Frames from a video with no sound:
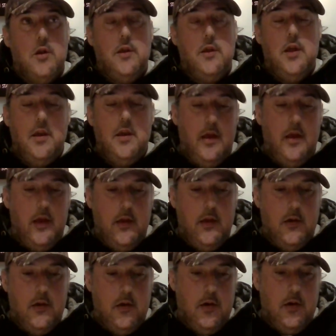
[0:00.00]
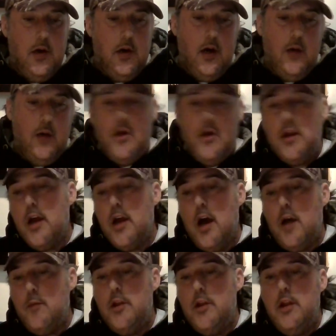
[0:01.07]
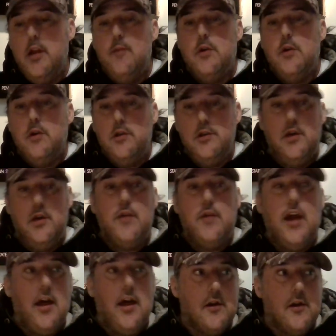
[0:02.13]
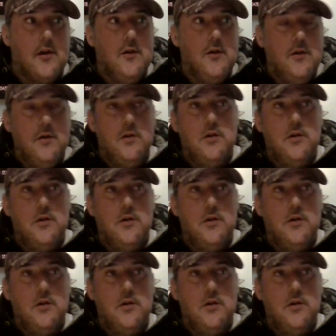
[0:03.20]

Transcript: Then I met a guy by the name of Jim Gallagher.